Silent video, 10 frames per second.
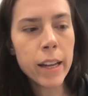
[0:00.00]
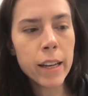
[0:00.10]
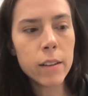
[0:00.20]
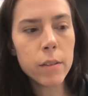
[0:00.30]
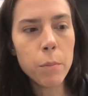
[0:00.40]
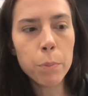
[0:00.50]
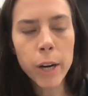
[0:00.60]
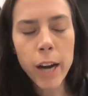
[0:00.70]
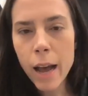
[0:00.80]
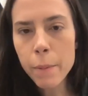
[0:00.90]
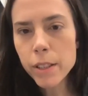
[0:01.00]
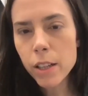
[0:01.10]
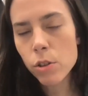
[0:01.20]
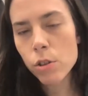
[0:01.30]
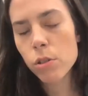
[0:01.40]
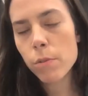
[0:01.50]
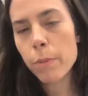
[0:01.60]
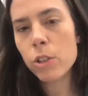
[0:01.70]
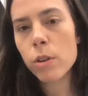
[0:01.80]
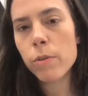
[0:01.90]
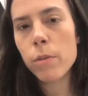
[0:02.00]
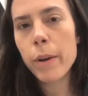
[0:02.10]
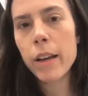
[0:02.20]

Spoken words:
And perhaps it's also a bit driven